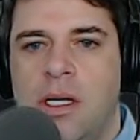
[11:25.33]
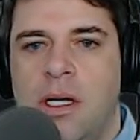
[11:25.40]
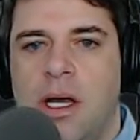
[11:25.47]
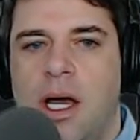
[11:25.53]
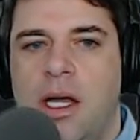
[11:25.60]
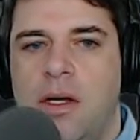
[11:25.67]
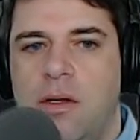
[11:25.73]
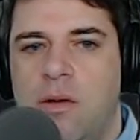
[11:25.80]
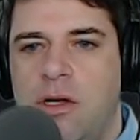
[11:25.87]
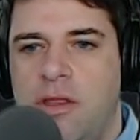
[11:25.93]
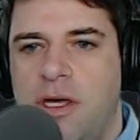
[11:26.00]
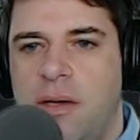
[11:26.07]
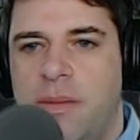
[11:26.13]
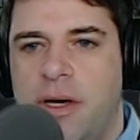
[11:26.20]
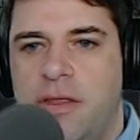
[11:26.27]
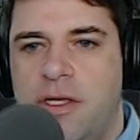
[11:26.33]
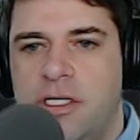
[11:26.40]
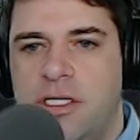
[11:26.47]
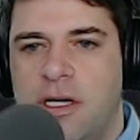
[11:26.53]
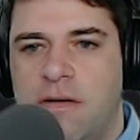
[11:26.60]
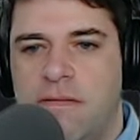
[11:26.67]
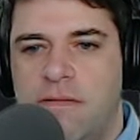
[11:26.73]
I don't know anything about this
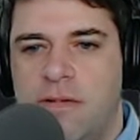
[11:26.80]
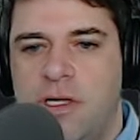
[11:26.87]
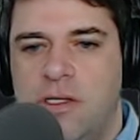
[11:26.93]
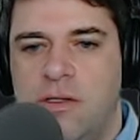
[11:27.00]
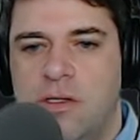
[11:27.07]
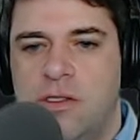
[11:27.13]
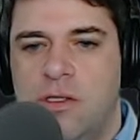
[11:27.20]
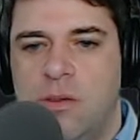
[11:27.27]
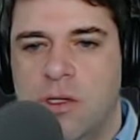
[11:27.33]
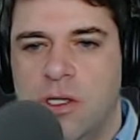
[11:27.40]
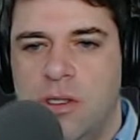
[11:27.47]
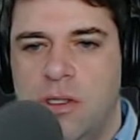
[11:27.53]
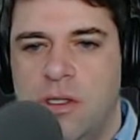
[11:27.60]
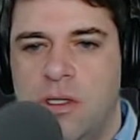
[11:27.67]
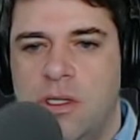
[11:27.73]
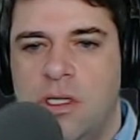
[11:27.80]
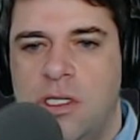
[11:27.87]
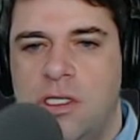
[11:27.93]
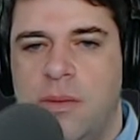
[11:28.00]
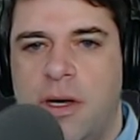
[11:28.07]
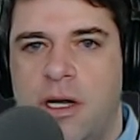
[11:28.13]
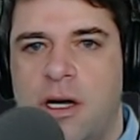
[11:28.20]
stuff. This looks newer. This is
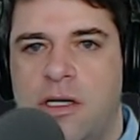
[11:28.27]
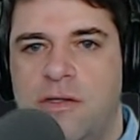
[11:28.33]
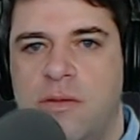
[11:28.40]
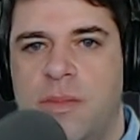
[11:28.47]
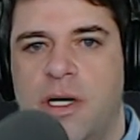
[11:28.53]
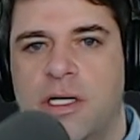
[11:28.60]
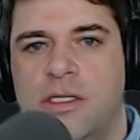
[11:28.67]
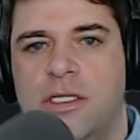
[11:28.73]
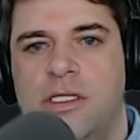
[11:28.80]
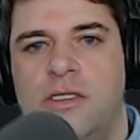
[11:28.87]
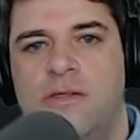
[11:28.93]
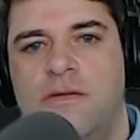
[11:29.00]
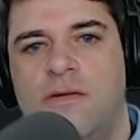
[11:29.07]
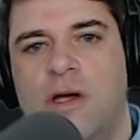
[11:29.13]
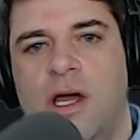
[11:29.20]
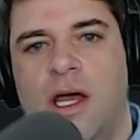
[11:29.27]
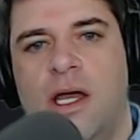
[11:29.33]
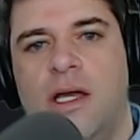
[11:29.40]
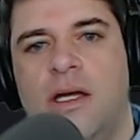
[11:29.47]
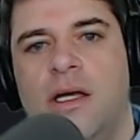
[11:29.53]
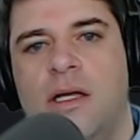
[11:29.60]
about $100. Let's try.